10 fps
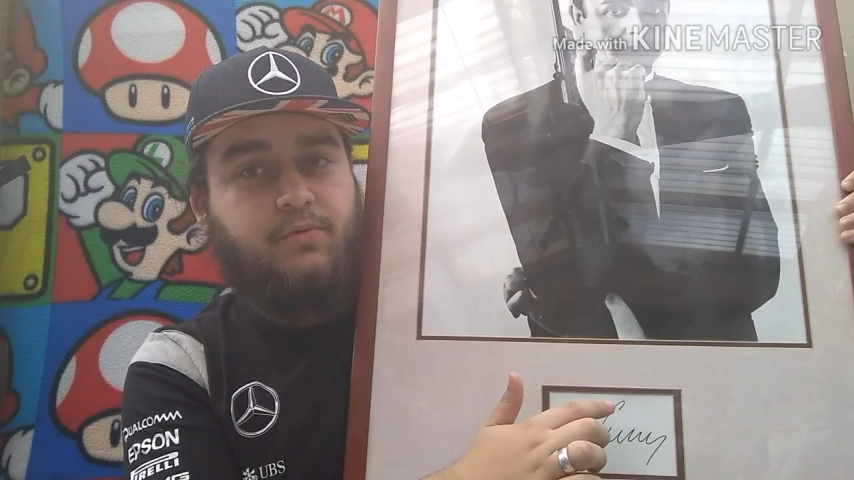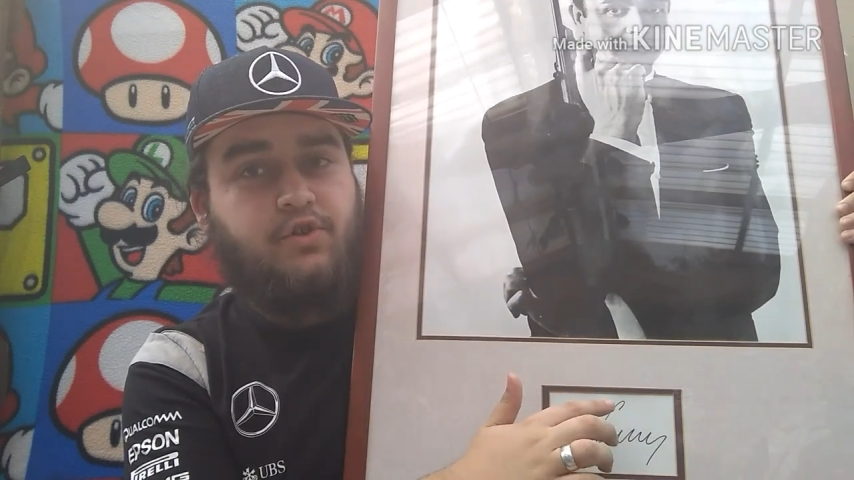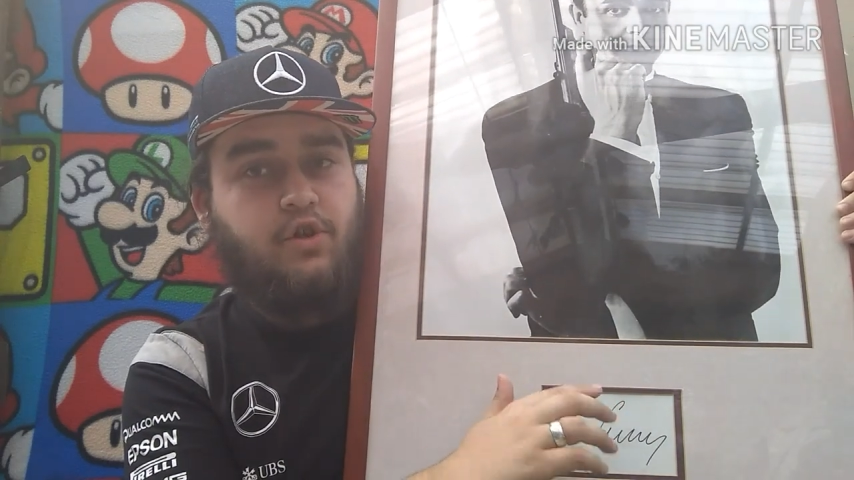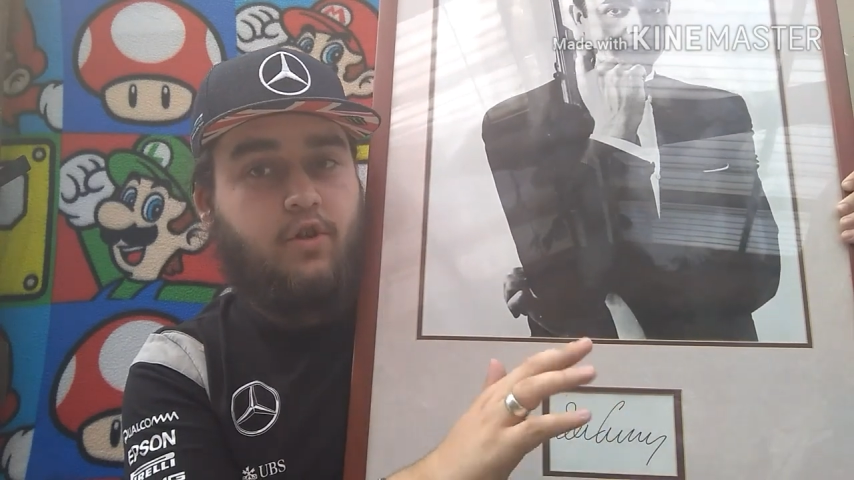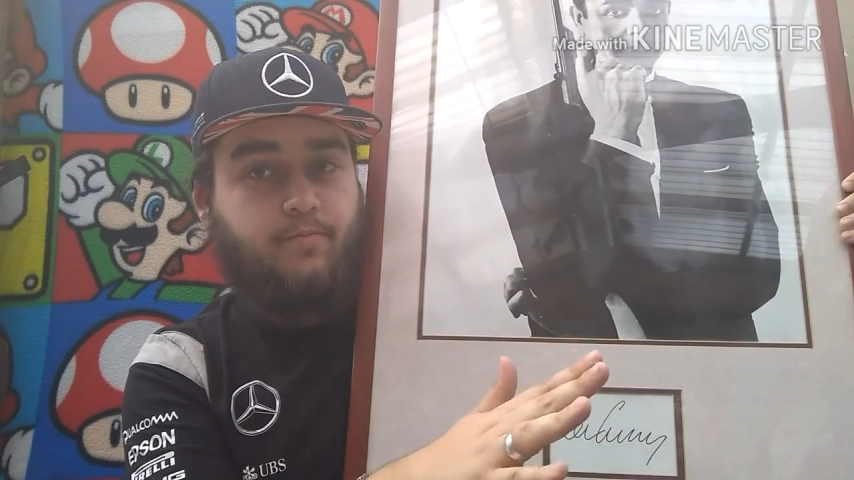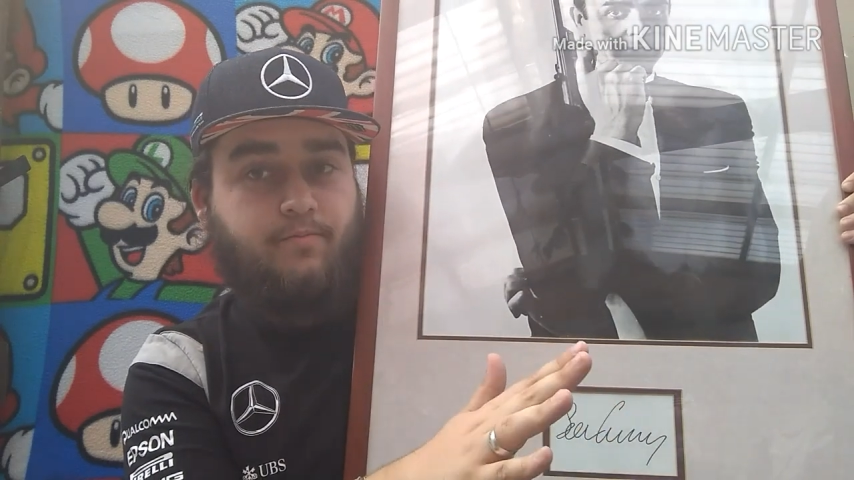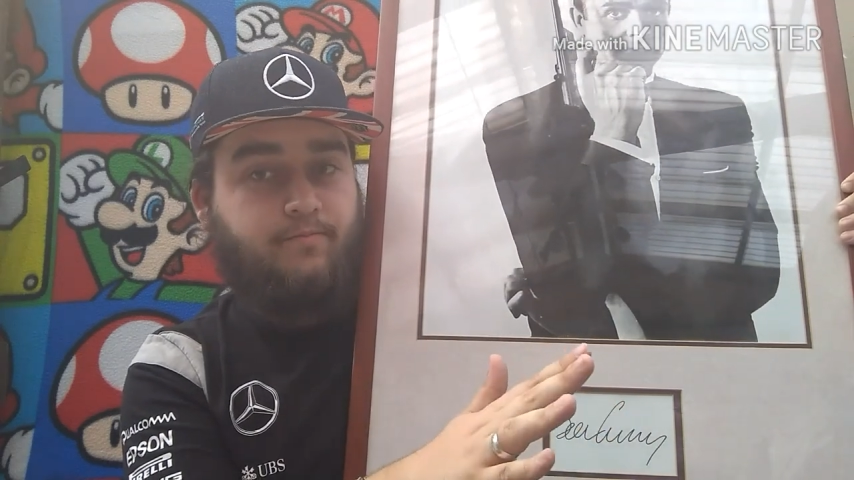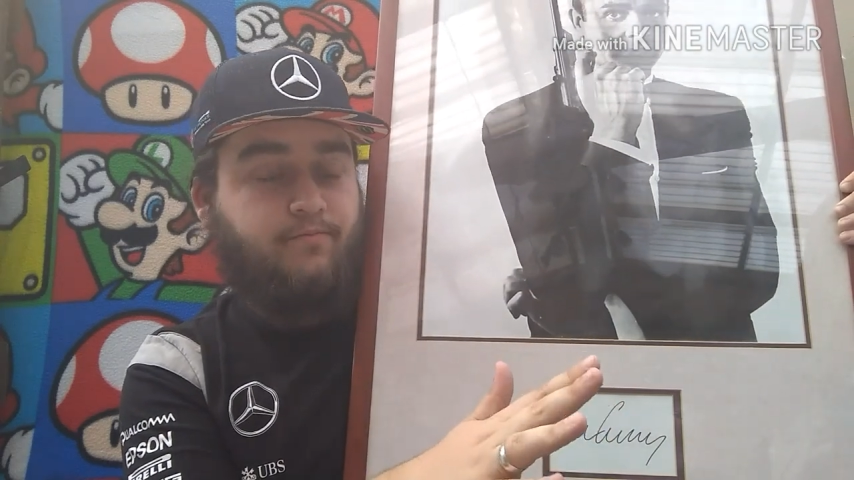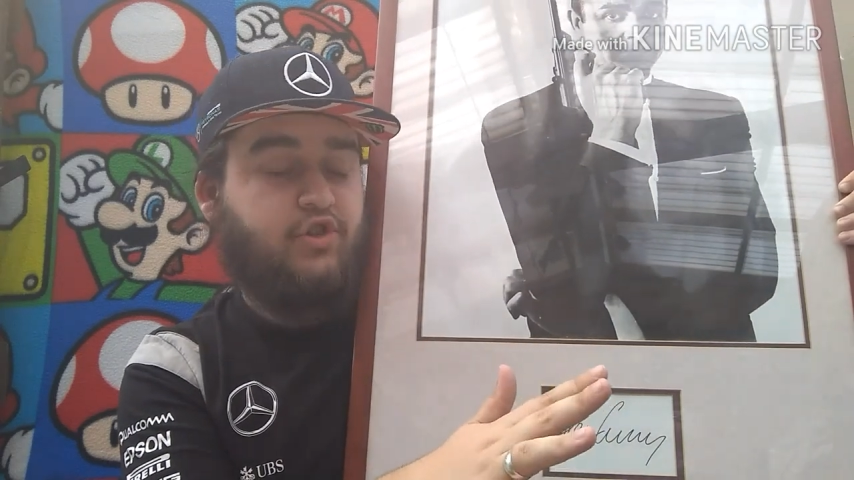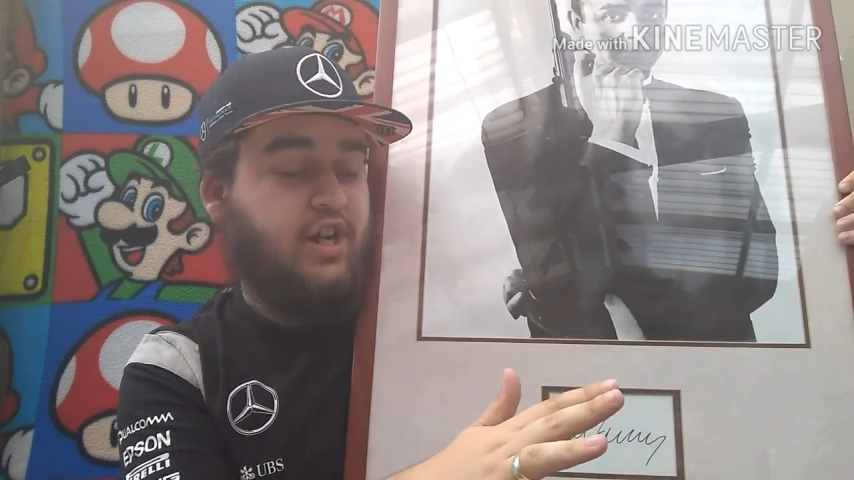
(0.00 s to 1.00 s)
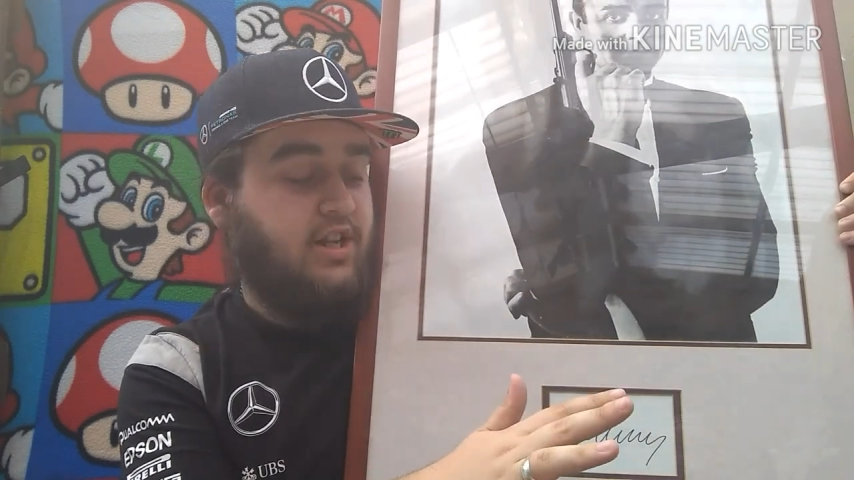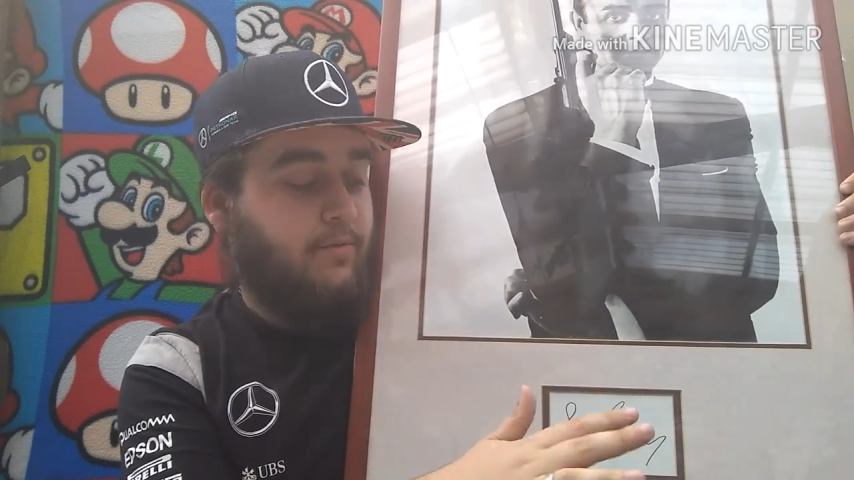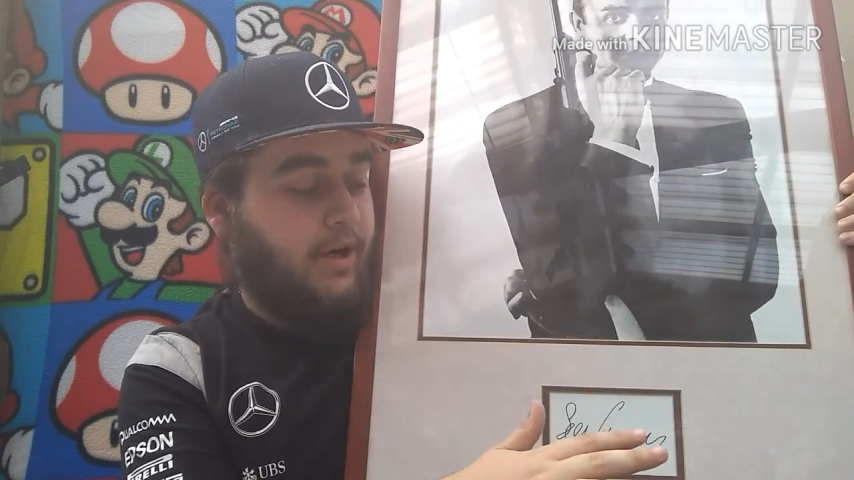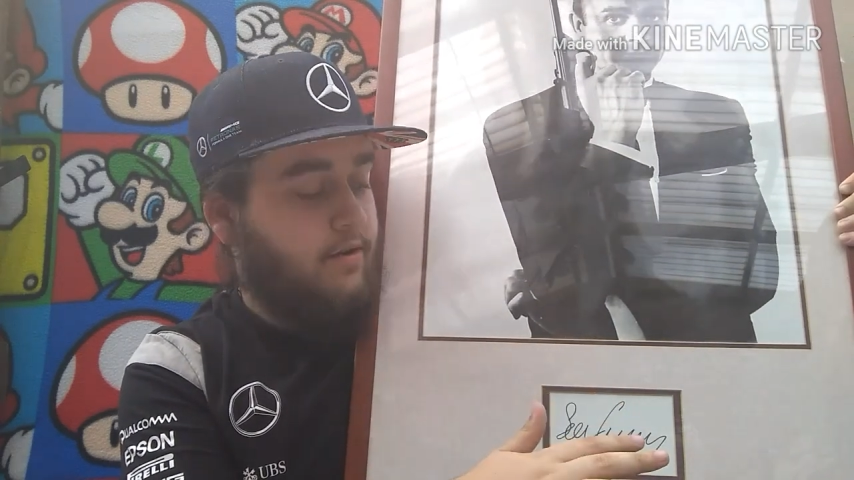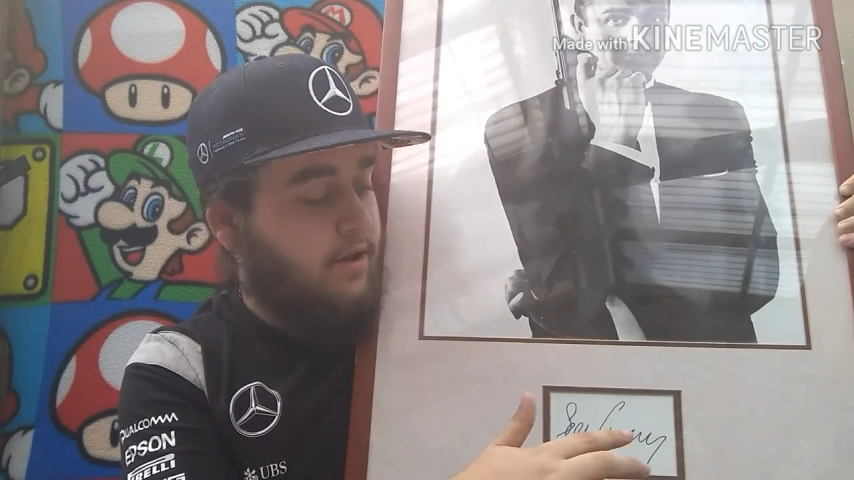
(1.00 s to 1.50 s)
which are
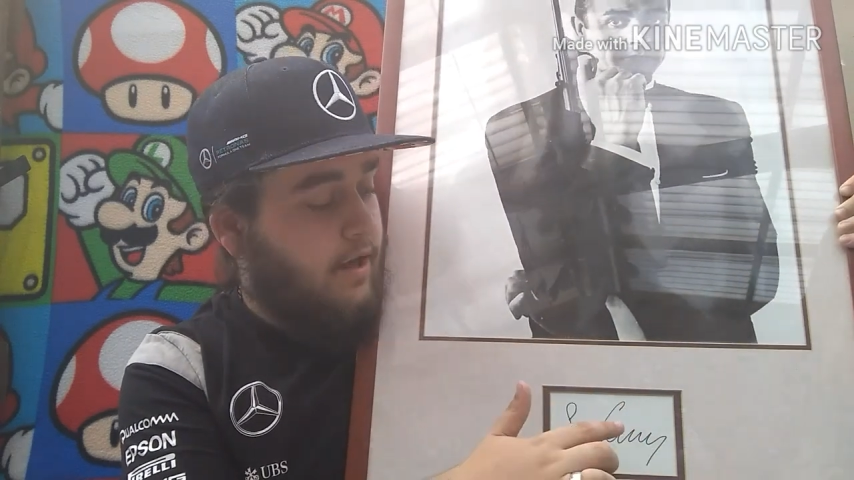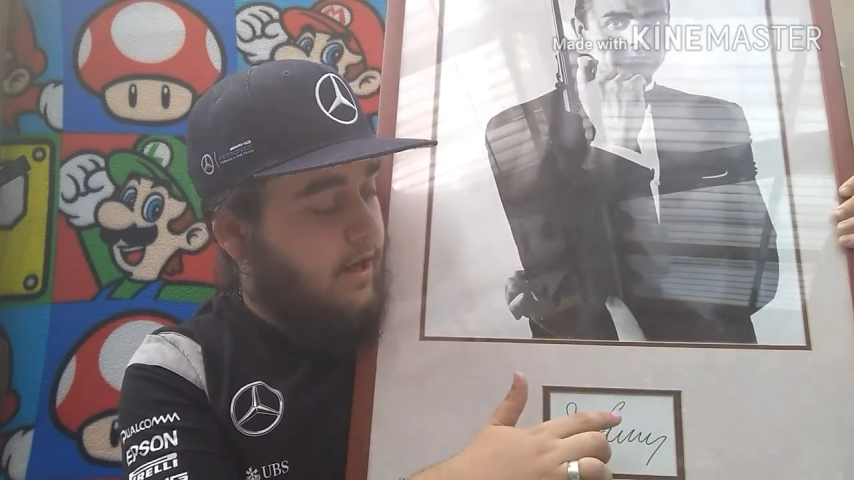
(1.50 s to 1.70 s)
genuine,